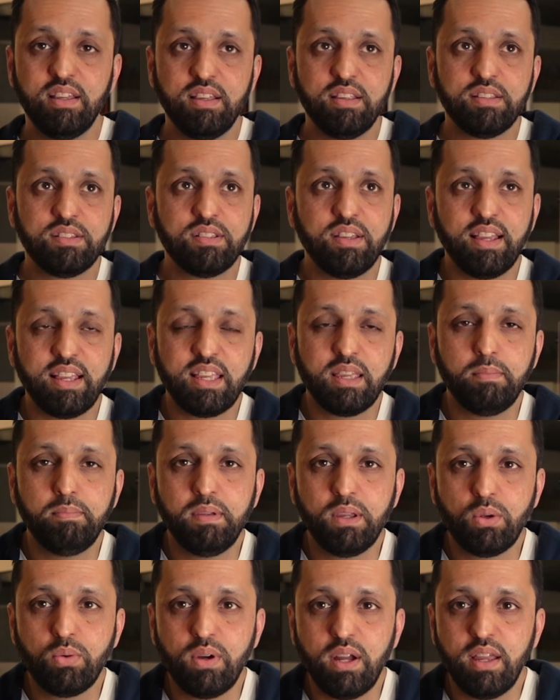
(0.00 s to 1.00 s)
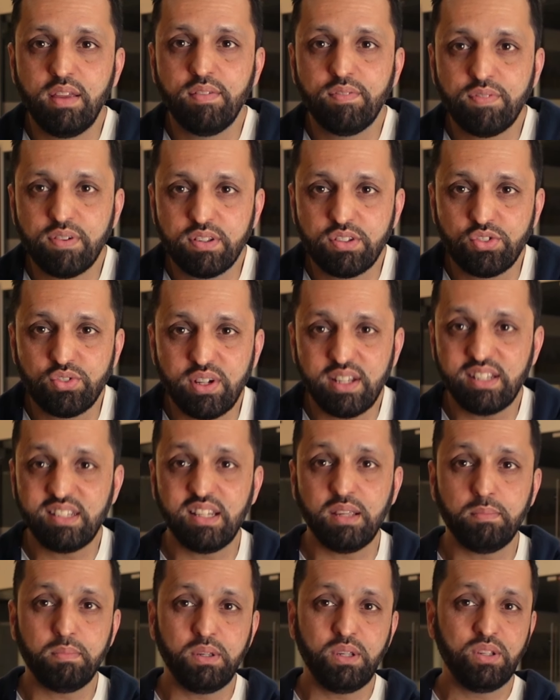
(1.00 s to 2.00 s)
So it can be quite
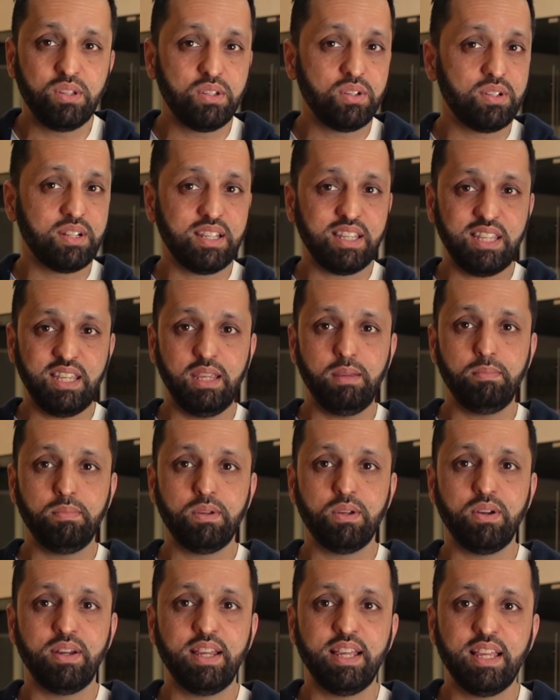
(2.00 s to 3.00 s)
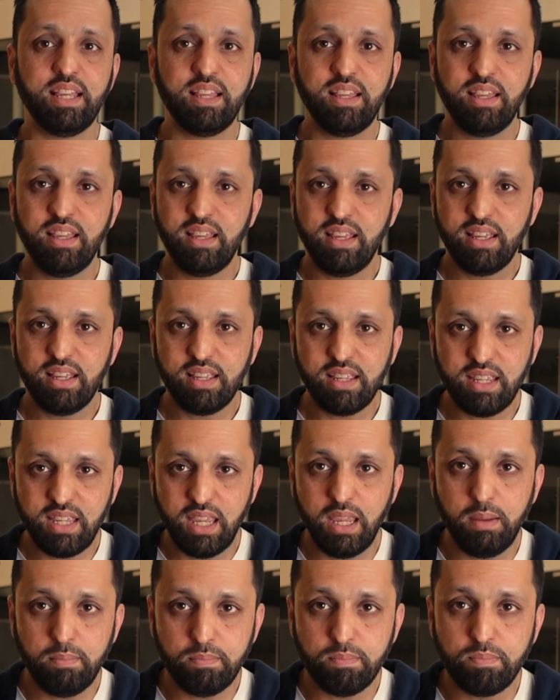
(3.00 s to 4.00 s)
frustrating, but you've got to keep going,
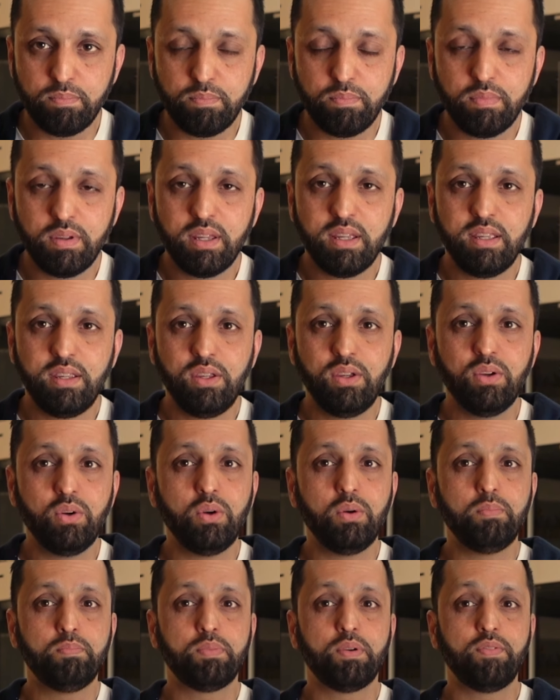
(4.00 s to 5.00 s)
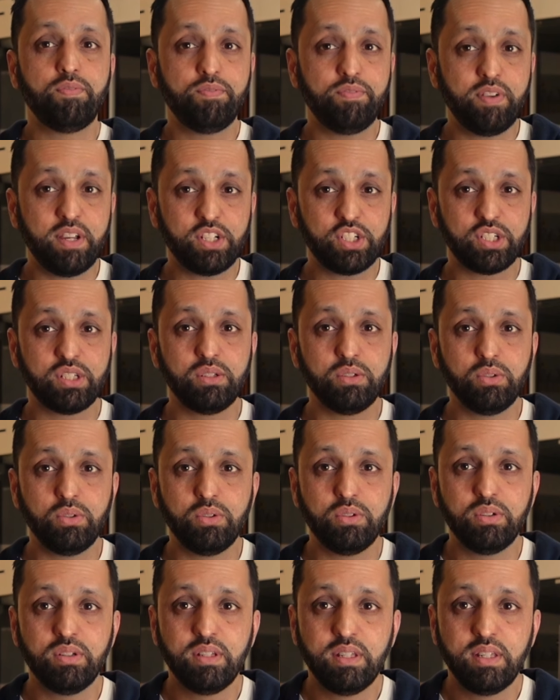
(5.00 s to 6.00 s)
keep your professional